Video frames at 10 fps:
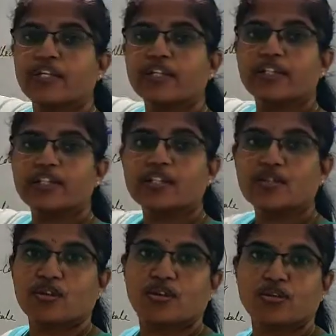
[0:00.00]
get a
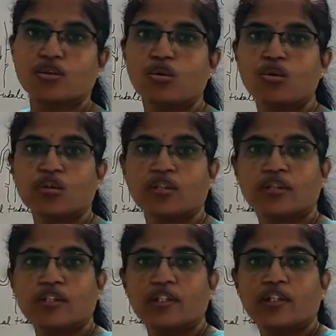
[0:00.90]
disease called gout,
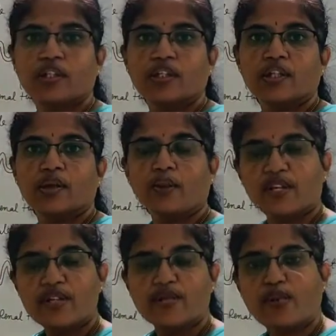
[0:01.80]

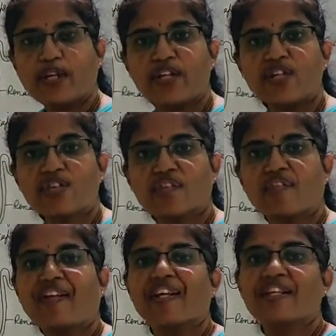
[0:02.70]
where swellings of
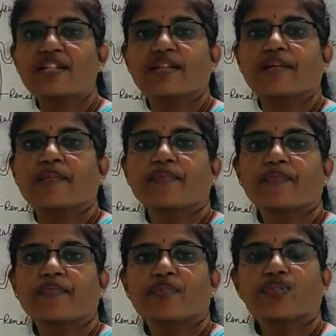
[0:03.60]
legs,
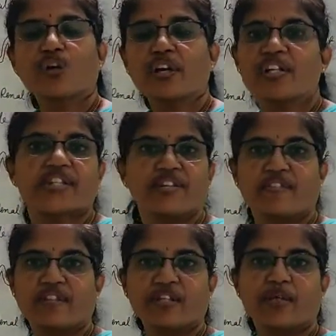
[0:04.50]
joints,
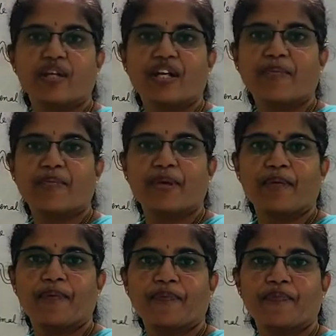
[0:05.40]
everything will happen.
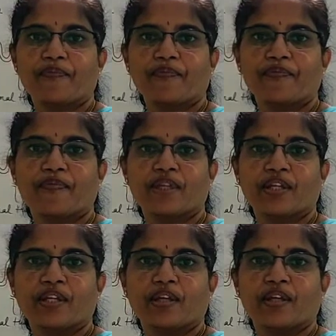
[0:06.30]

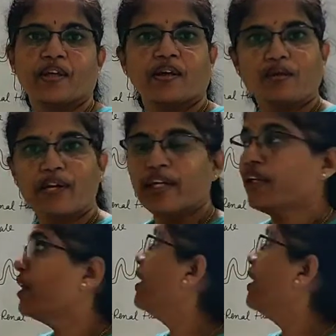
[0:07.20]
Okay?